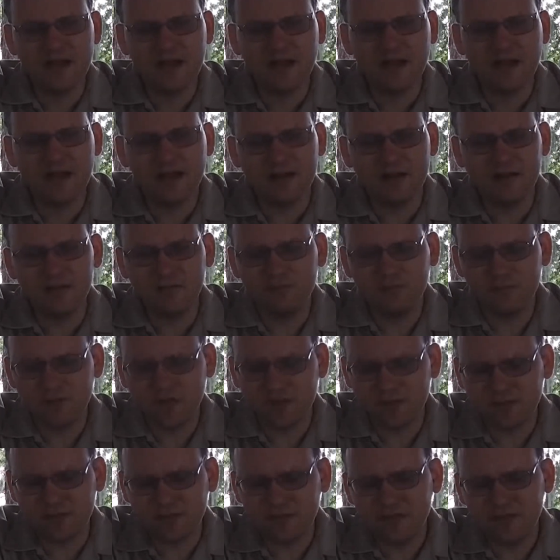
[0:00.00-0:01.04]
I
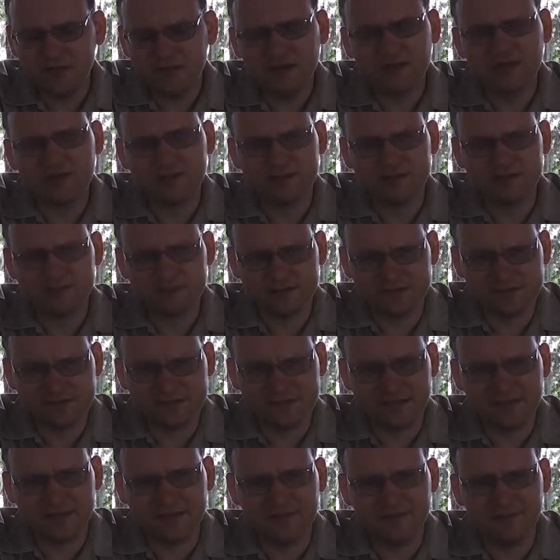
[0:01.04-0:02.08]
think we can all
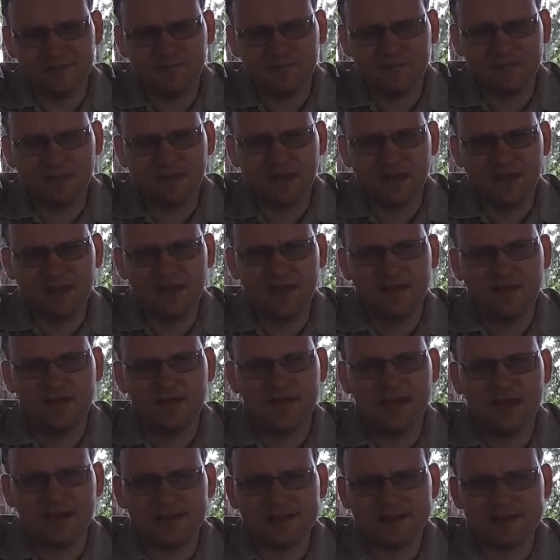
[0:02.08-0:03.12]
understand
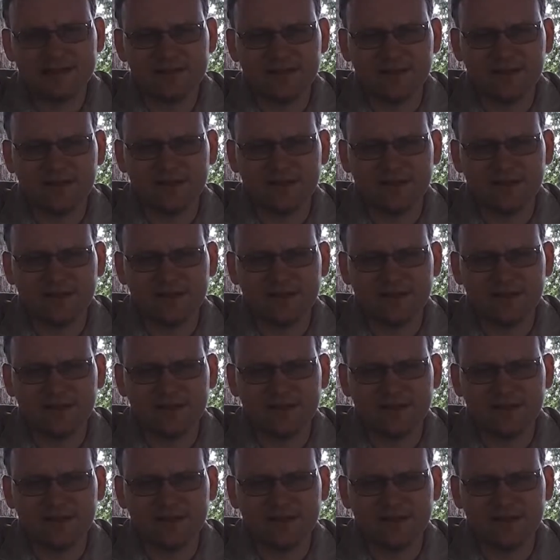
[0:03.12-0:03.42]
that,